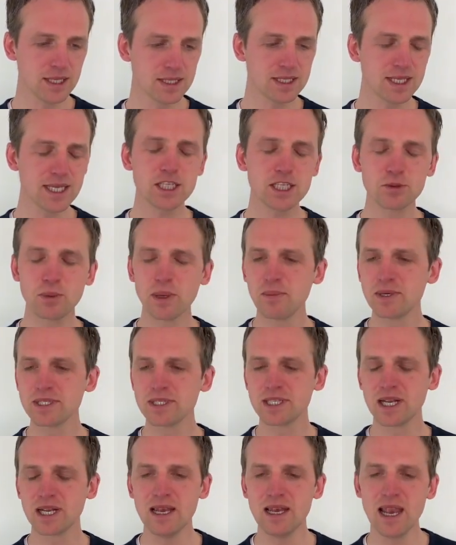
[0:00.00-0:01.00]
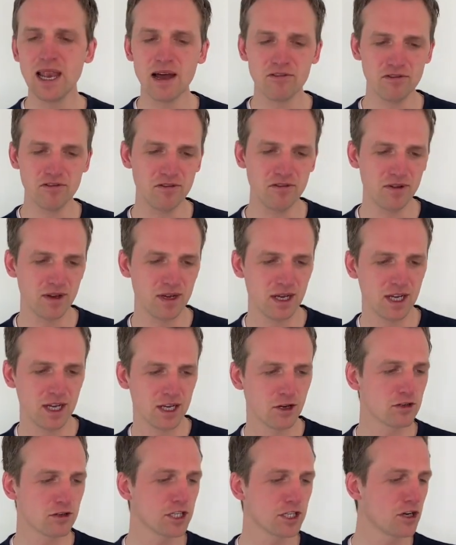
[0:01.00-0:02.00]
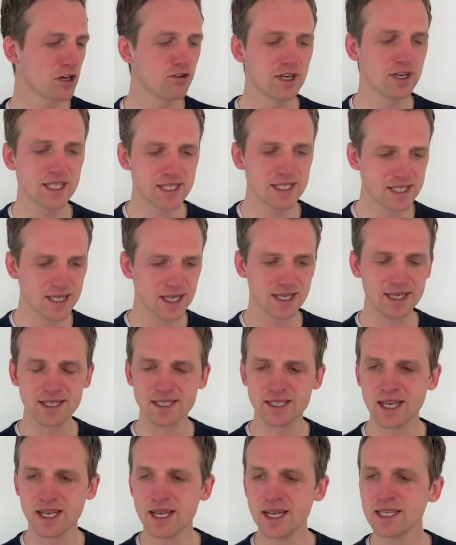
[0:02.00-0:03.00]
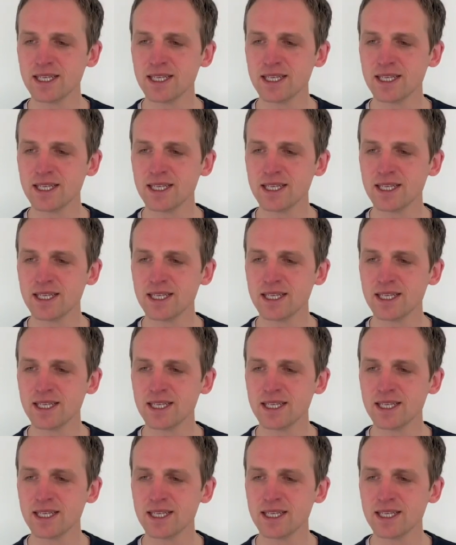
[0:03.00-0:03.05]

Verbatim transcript: Teach people to love, not to criticize.